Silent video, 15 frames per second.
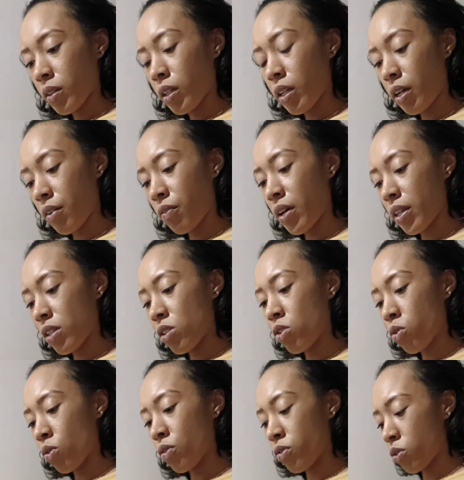Clarify this
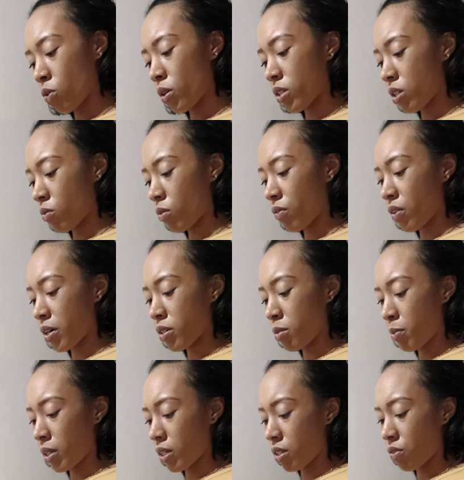Two of Swords in reverse,
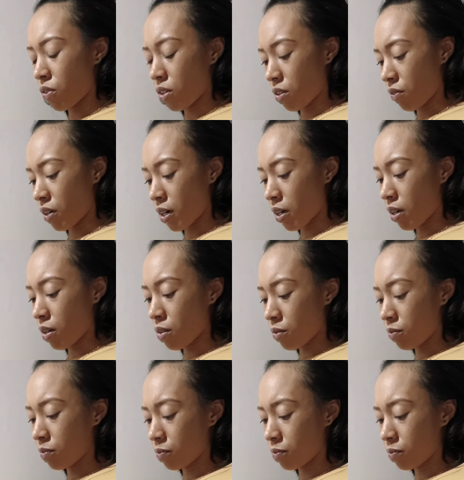please, for the Virgo.